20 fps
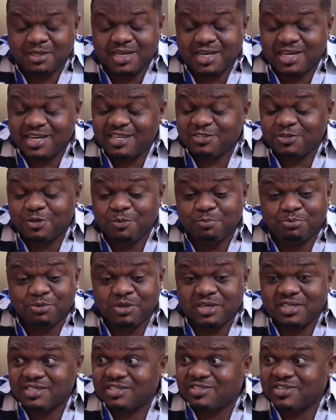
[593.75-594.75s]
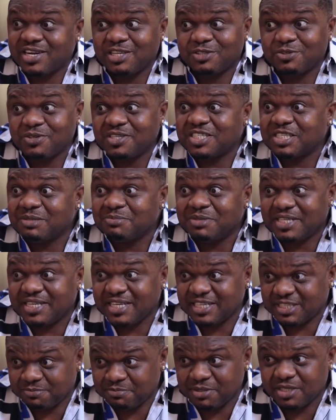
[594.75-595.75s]
Mother, there's no point trying to
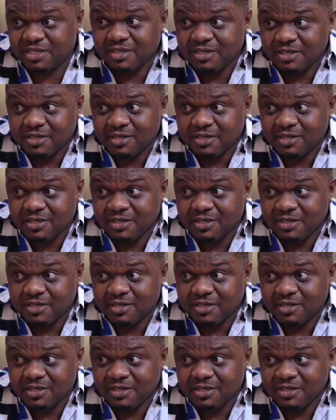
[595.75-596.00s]
intimidate me.